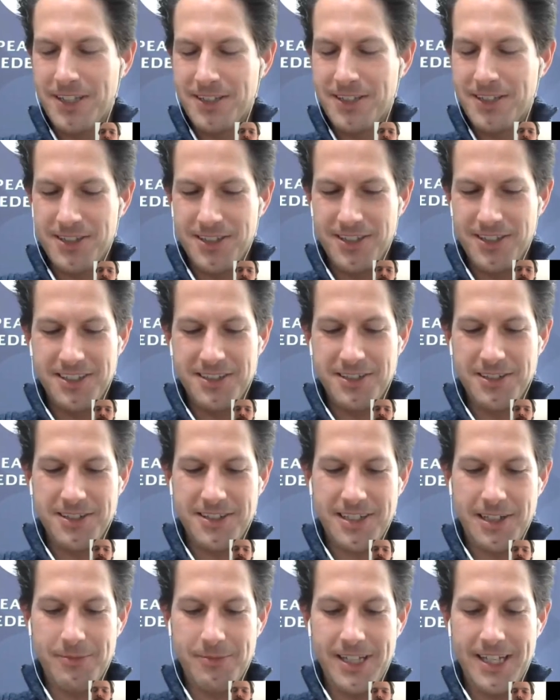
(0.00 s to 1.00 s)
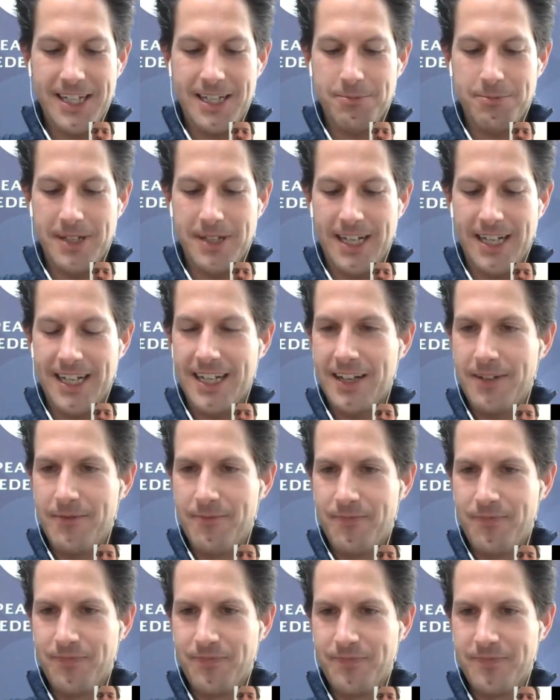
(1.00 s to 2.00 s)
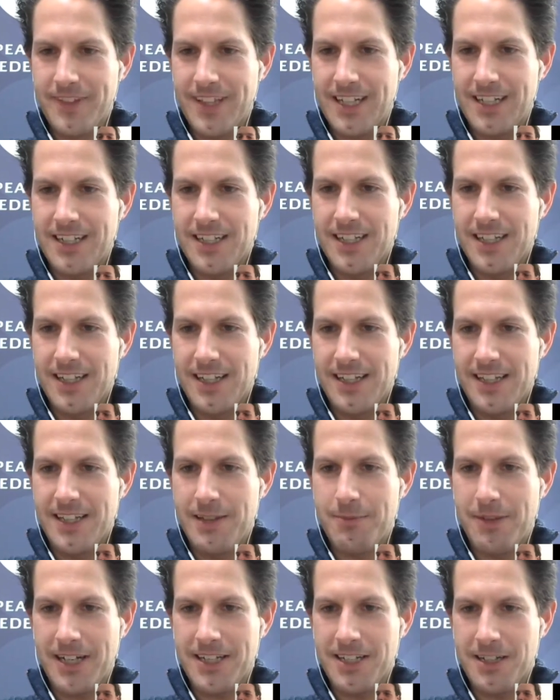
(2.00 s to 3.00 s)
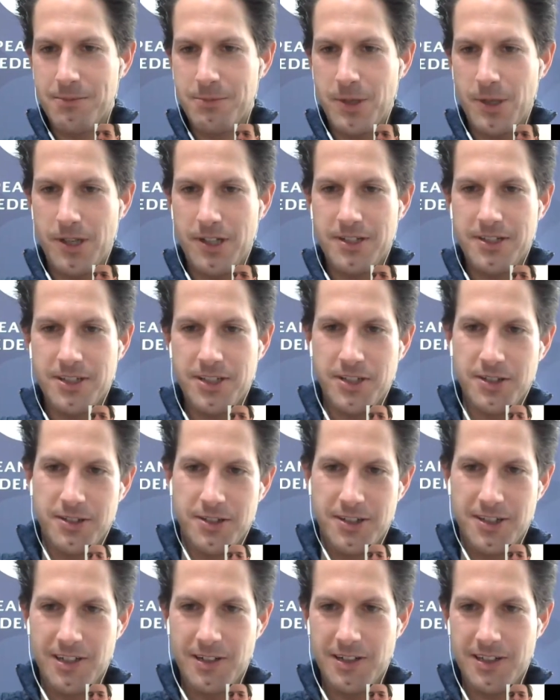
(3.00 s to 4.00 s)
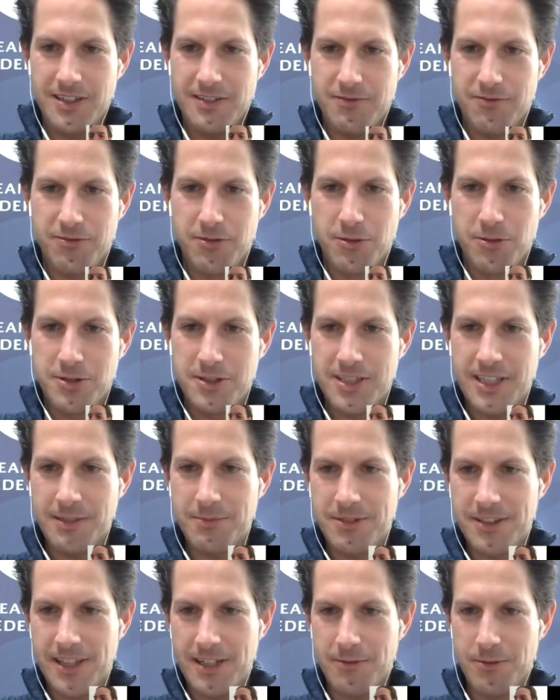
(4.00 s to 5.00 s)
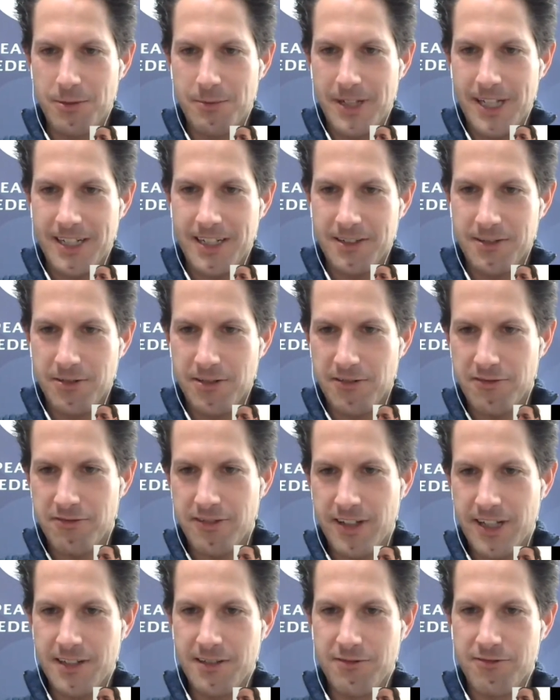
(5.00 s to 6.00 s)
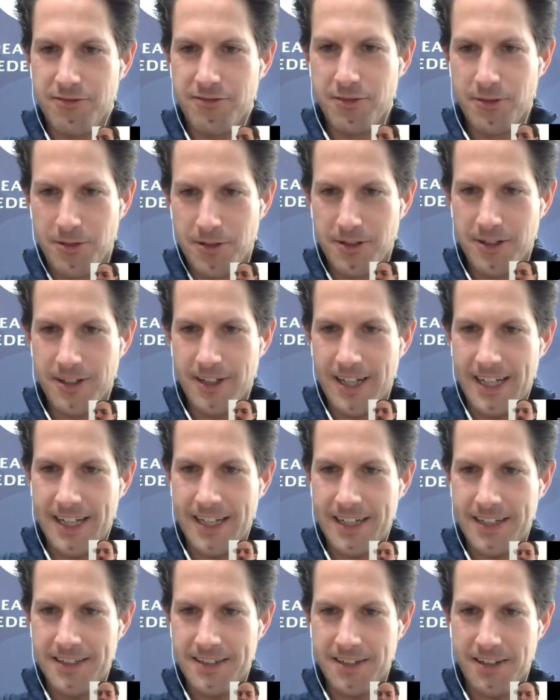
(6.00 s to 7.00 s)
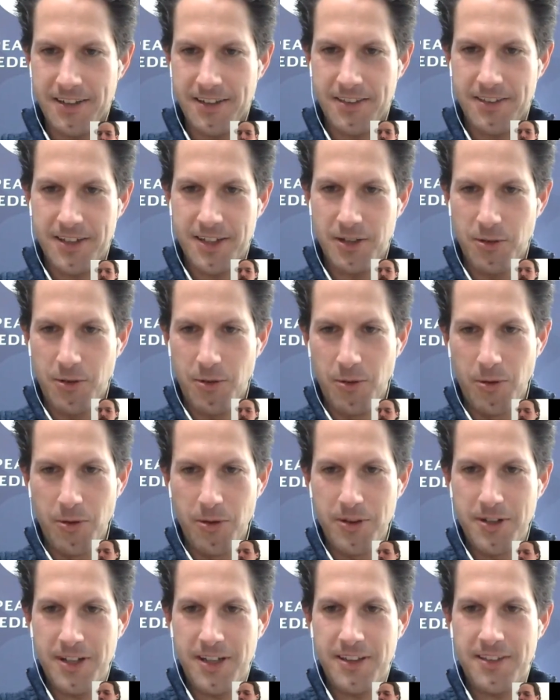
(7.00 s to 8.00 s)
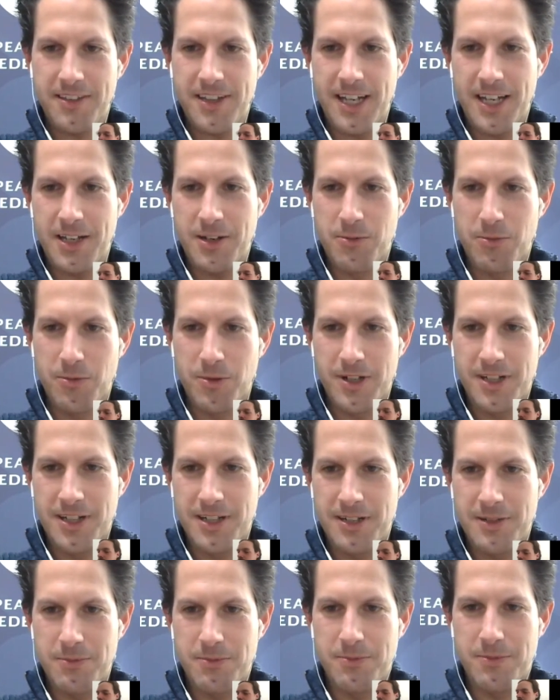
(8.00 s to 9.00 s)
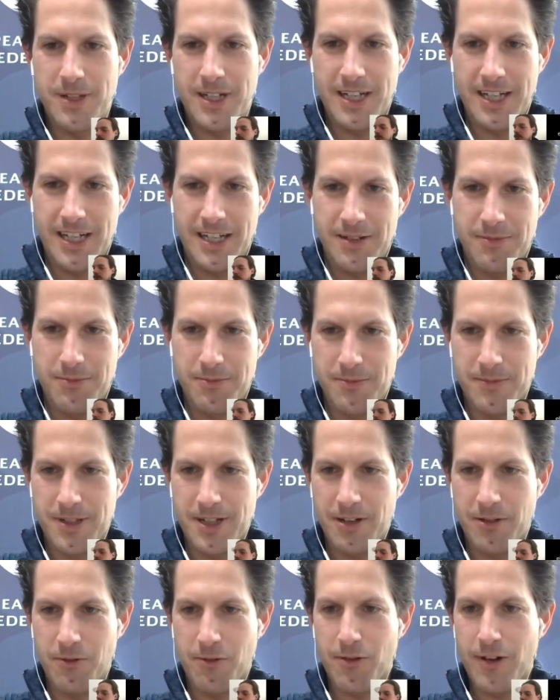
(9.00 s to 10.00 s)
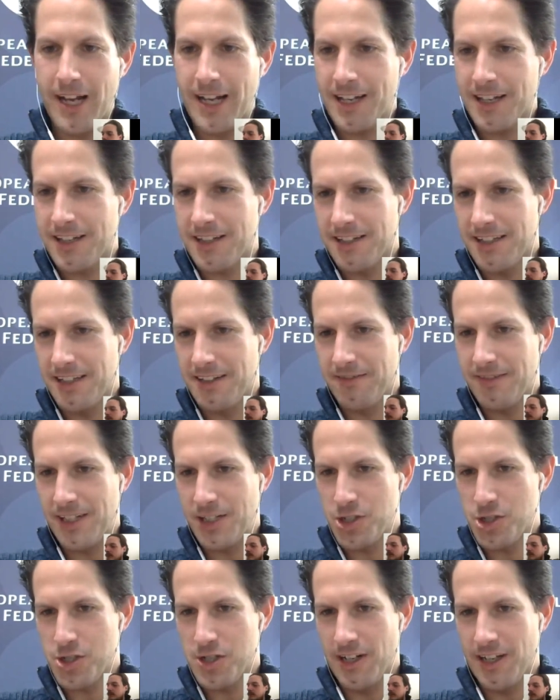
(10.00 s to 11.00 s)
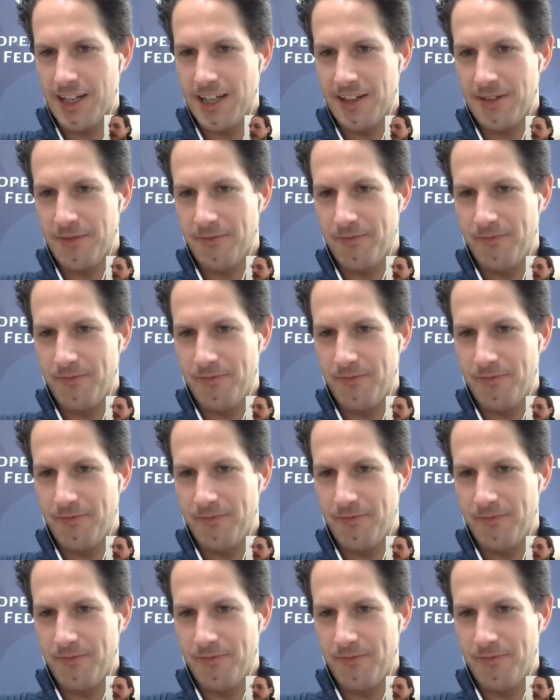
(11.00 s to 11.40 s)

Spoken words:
to sum that up. Nemanja, Björn, your 4 teams that will make it to the final 4 and the order they will rank eventually.